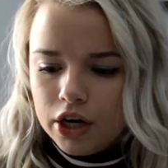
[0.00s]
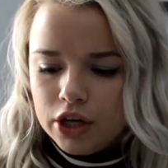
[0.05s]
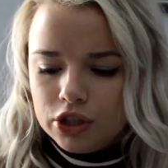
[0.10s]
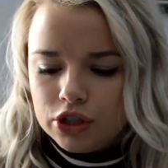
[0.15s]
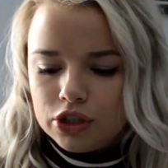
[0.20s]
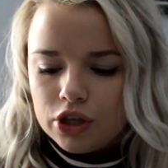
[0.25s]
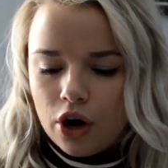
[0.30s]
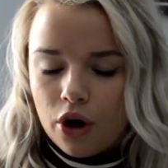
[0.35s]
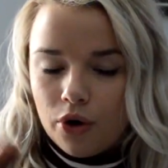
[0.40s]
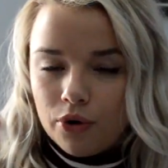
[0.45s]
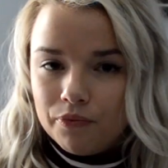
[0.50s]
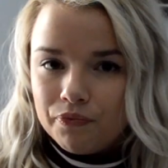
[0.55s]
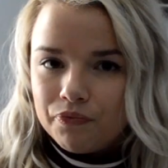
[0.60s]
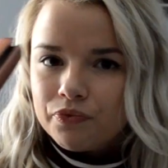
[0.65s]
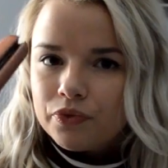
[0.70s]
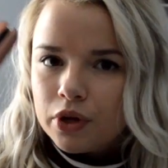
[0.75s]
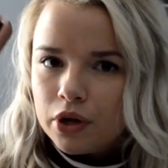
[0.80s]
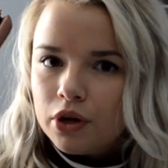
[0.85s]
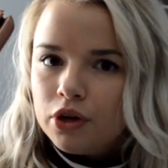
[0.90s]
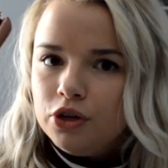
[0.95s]
So
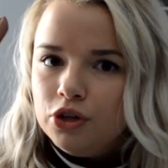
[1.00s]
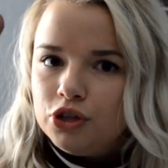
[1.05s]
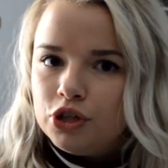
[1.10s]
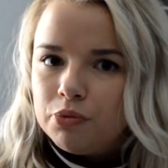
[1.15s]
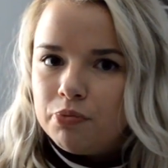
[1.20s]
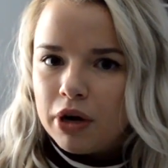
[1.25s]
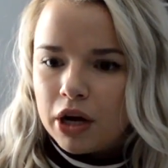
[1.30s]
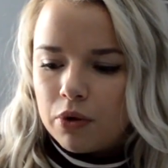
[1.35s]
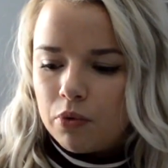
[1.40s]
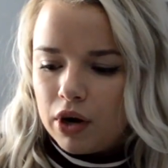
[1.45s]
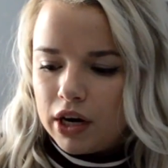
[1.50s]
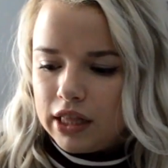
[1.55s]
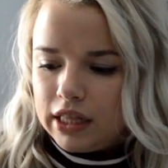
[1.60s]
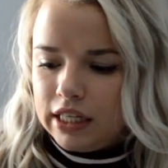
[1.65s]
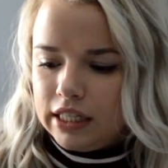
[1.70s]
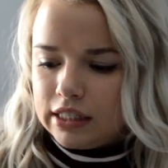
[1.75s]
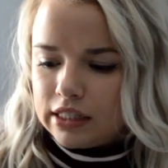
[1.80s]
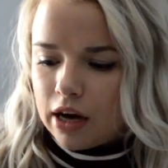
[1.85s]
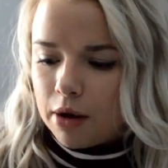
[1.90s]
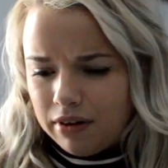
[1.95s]
you should pick one of
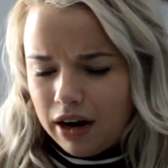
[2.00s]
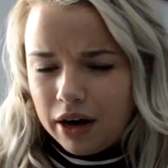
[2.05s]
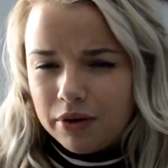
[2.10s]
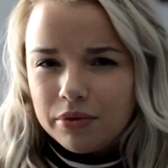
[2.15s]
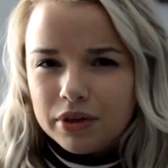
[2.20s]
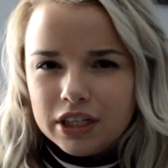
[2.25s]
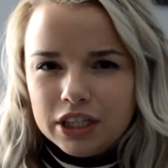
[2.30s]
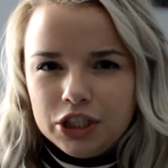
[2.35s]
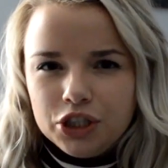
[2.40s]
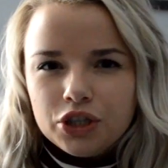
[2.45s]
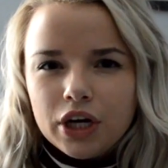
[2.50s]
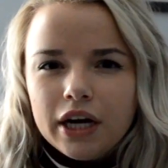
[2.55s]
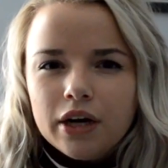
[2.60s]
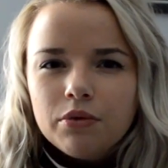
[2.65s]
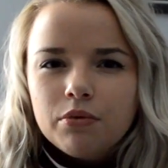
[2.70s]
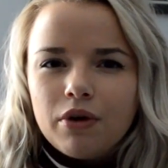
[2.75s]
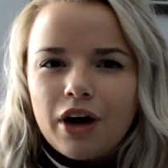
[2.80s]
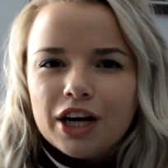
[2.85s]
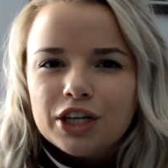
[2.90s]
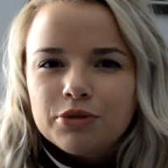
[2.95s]
these up. I really try
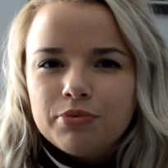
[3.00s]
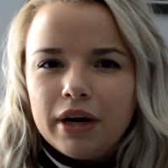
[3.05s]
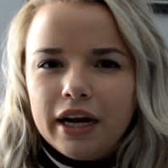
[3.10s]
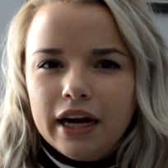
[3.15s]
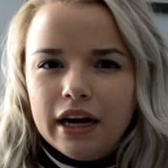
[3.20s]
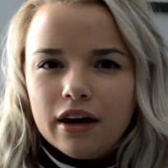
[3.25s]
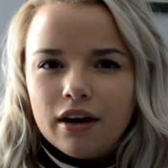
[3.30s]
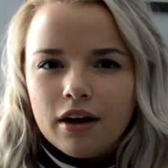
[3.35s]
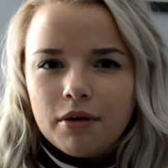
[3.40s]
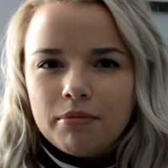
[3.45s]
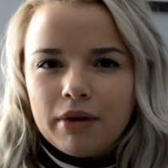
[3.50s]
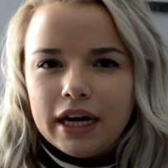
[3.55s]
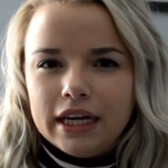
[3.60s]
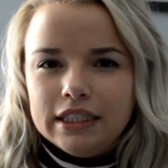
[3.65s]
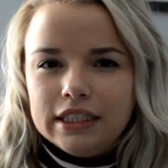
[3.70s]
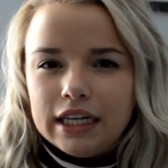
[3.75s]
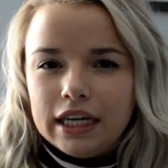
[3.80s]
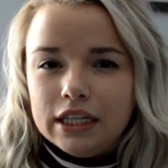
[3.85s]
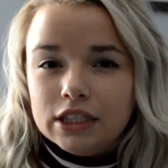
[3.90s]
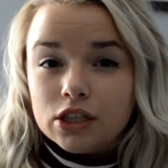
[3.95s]
to wash my hair on my
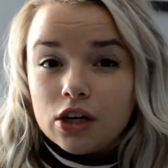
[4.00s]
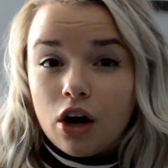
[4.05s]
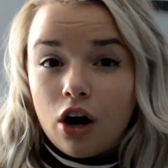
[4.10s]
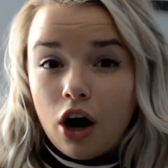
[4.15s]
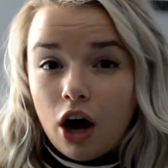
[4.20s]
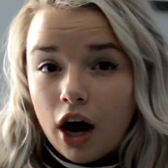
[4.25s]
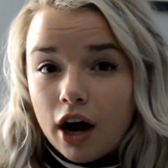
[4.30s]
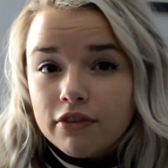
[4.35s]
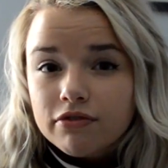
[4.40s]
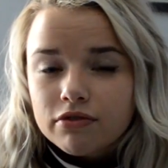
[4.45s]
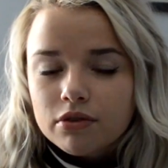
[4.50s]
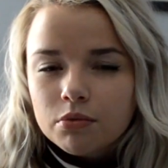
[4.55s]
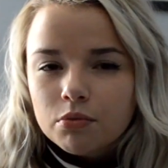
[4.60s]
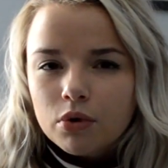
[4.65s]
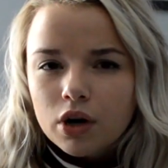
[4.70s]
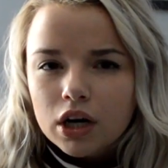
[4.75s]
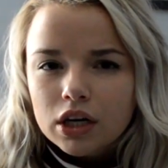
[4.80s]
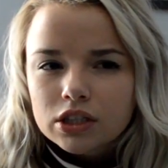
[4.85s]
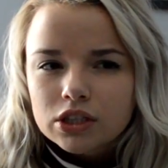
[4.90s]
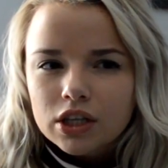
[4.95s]
days off from
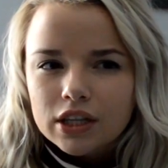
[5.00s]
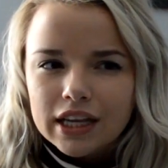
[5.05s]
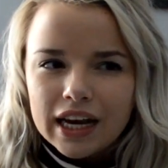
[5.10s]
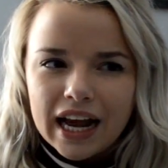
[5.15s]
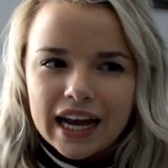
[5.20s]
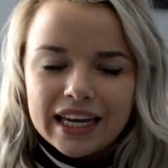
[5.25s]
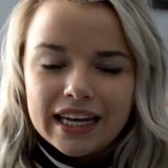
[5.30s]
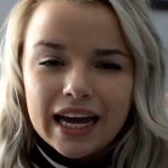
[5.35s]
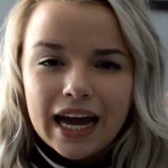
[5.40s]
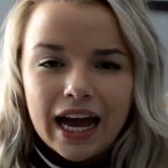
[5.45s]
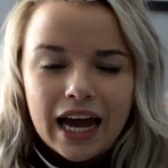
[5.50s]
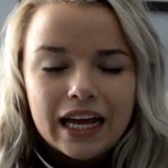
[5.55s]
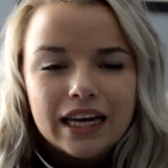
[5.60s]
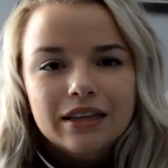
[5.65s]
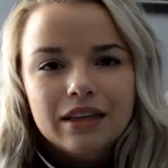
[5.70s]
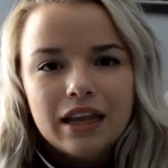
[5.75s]
work so that I can